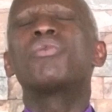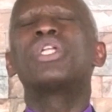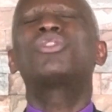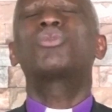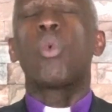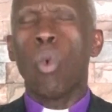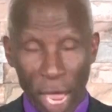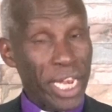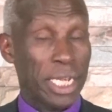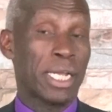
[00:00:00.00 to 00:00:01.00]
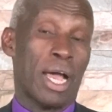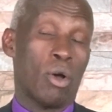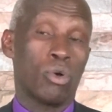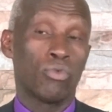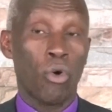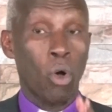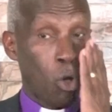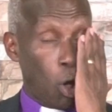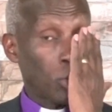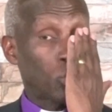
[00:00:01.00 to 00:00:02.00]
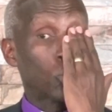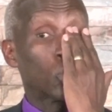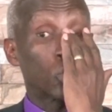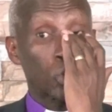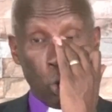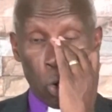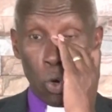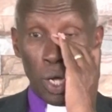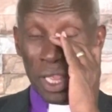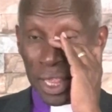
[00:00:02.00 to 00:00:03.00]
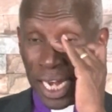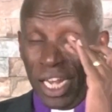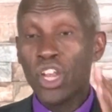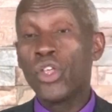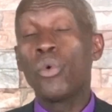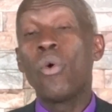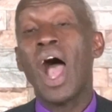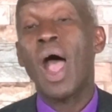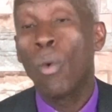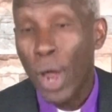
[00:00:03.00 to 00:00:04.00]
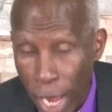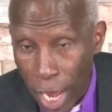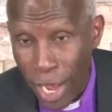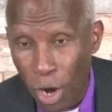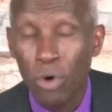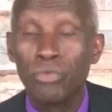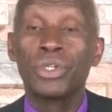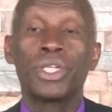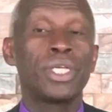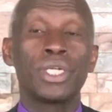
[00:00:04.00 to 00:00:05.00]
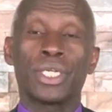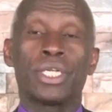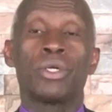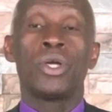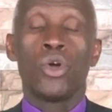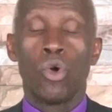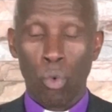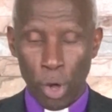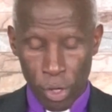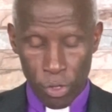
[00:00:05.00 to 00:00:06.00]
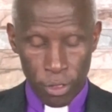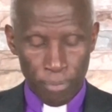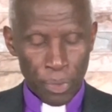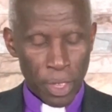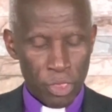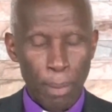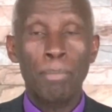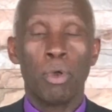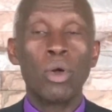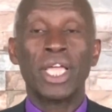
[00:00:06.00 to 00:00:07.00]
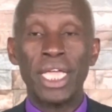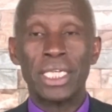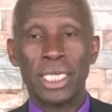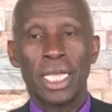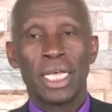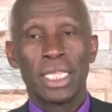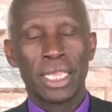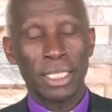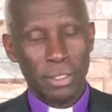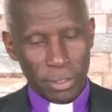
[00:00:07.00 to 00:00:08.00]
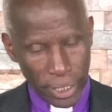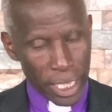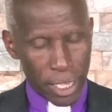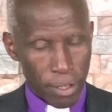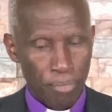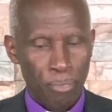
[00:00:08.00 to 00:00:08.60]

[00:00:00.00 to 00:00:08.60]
need to wait now for God to show the new way of dealing with the blockage, the sea.